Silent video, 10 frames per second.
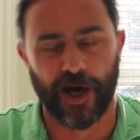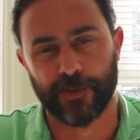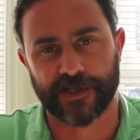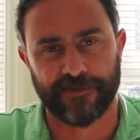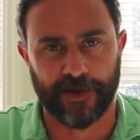I
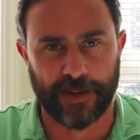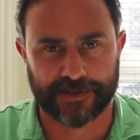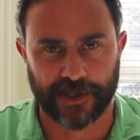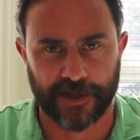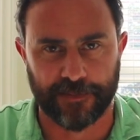was going to film
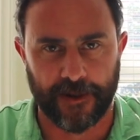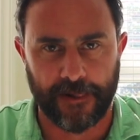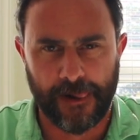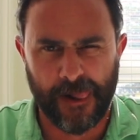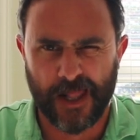outside, but
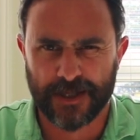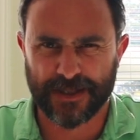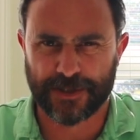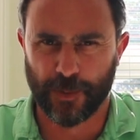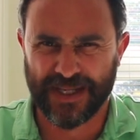it's a
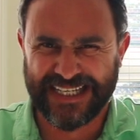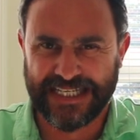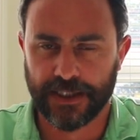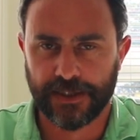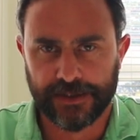bit too
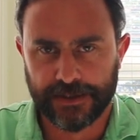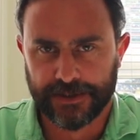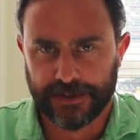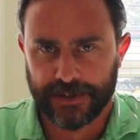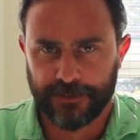windy.
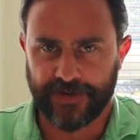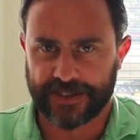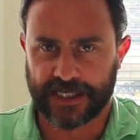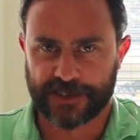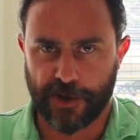We've
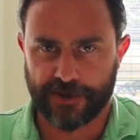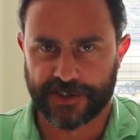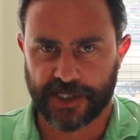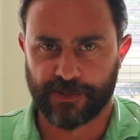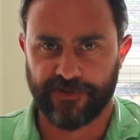had that experience
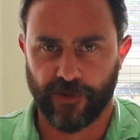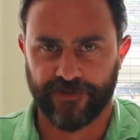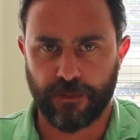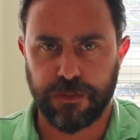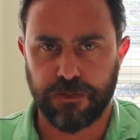in Tesla before.